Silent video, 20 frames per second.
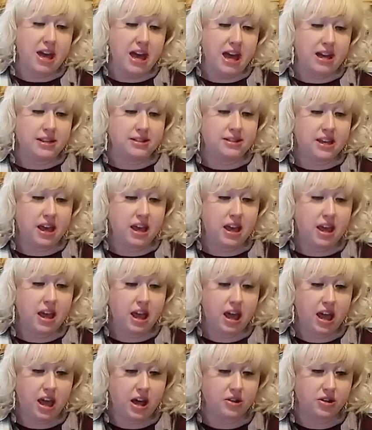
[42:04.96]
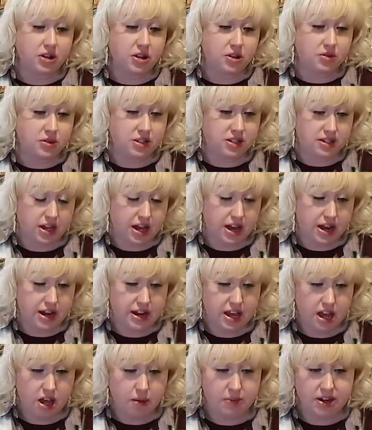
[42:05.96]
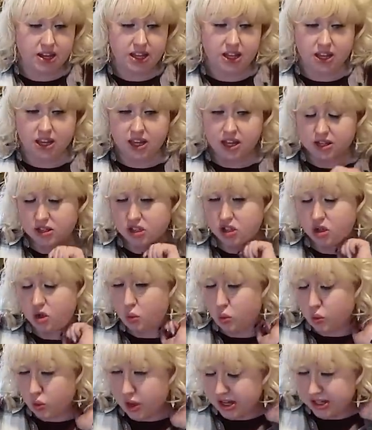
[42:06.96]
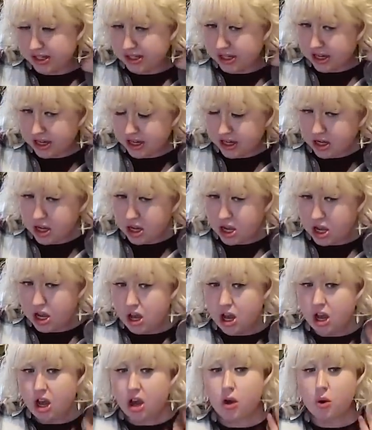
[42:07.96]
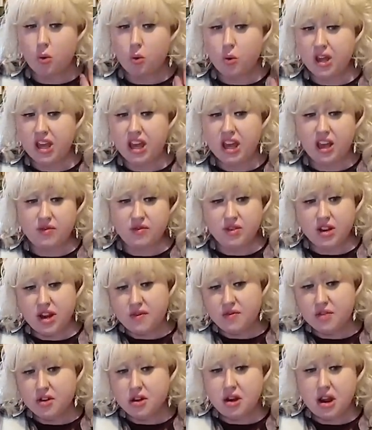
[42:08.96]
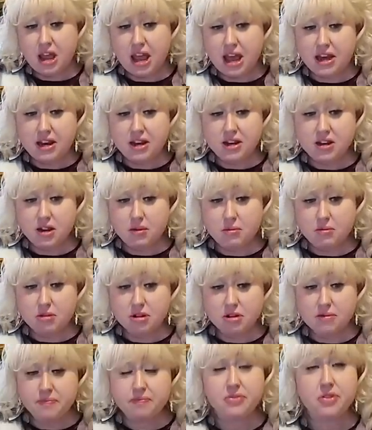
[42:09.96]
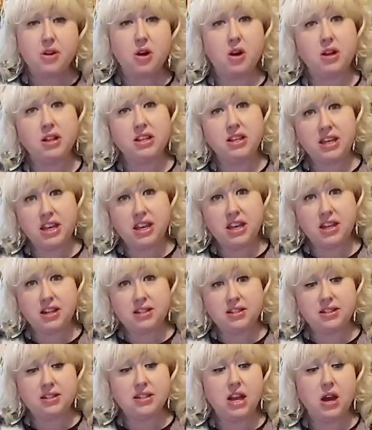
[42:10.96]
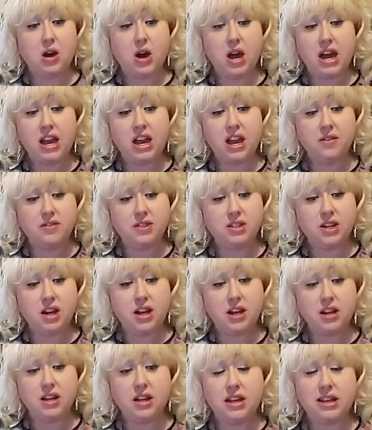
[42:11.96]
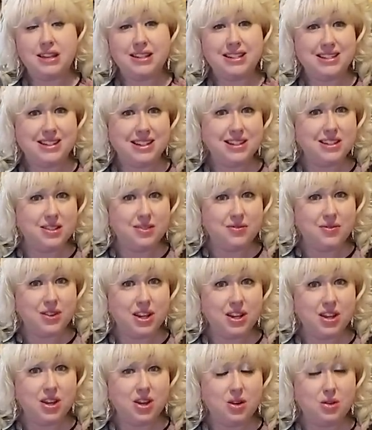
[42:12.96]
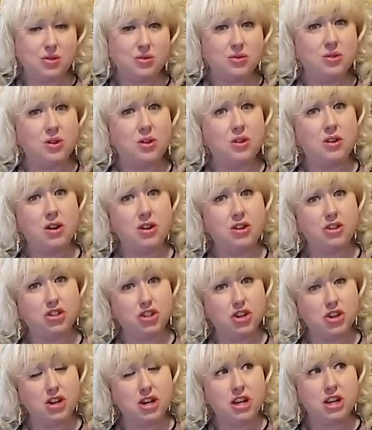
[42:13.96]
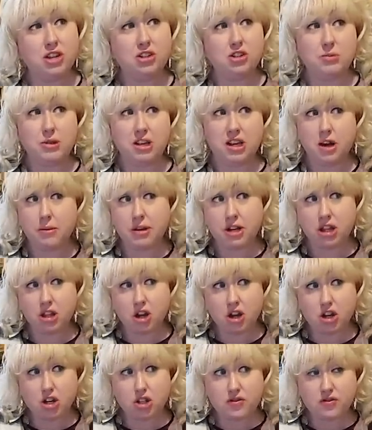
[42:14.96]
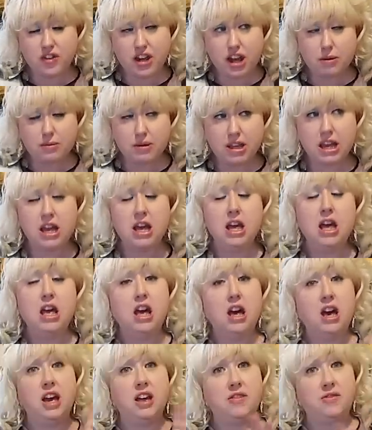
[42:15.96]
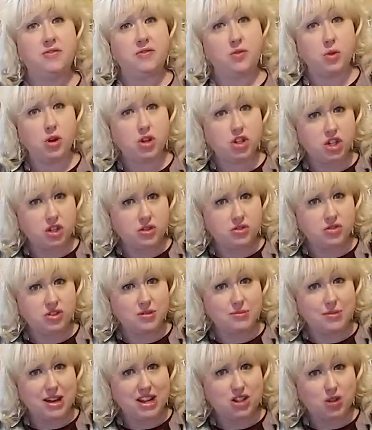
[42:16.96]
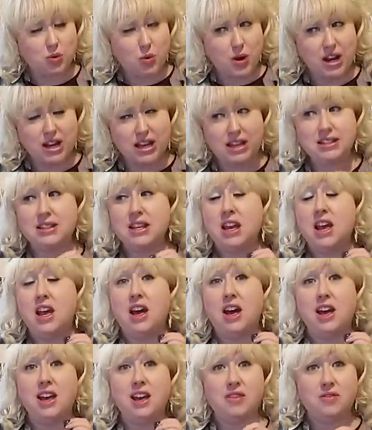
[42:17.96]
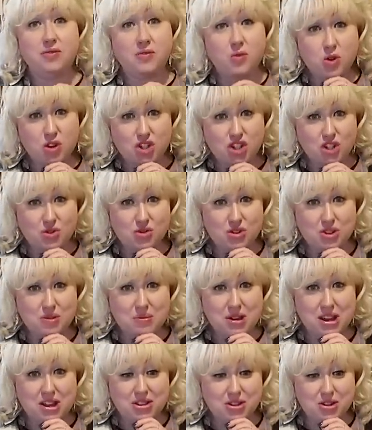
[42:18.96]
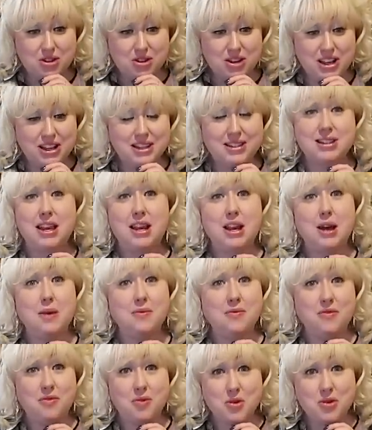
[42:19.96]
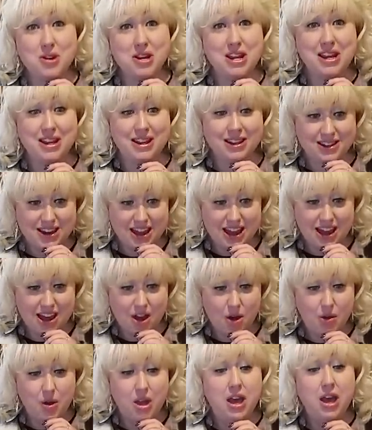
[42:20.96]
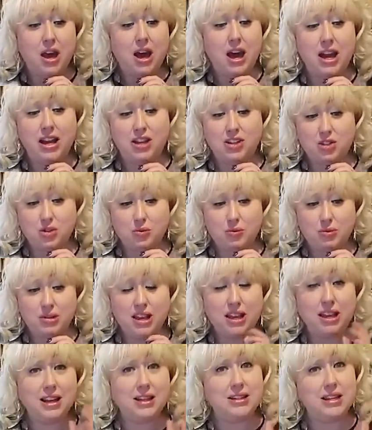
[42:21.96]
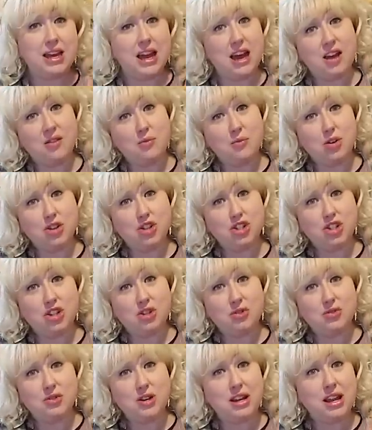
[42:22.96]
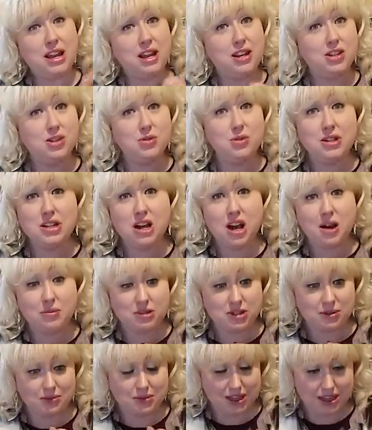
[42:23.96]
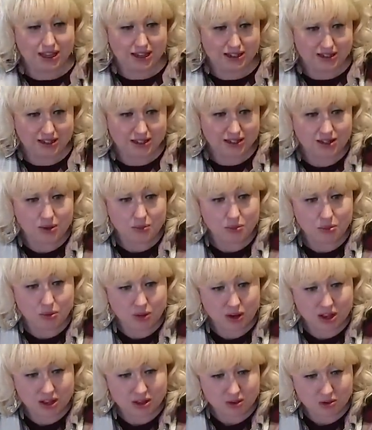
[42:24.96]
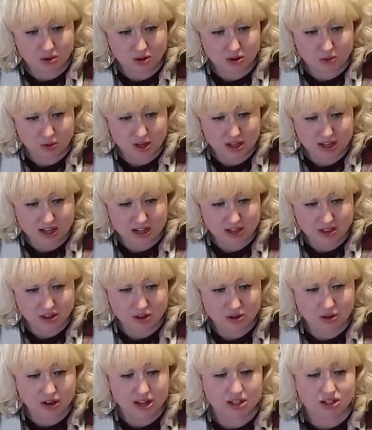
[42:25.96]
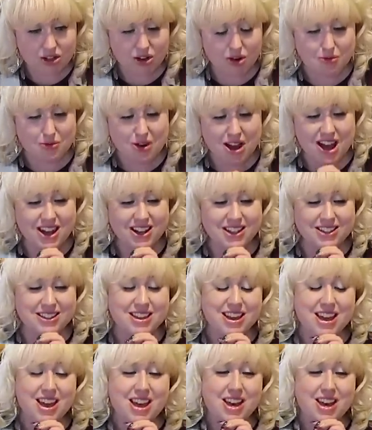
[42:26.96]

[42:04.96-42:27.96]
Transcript: asked, how do you decide how many kids you wanted? We have never had a number on kids. Now, I have done extensive videos on our journey to becoming a large family. I had four children in my twenties, I had four children in my thirties, and I'm forty now. I do plan to have more children and to adopt some kids at some point, Lord willing, and the creek don't rise.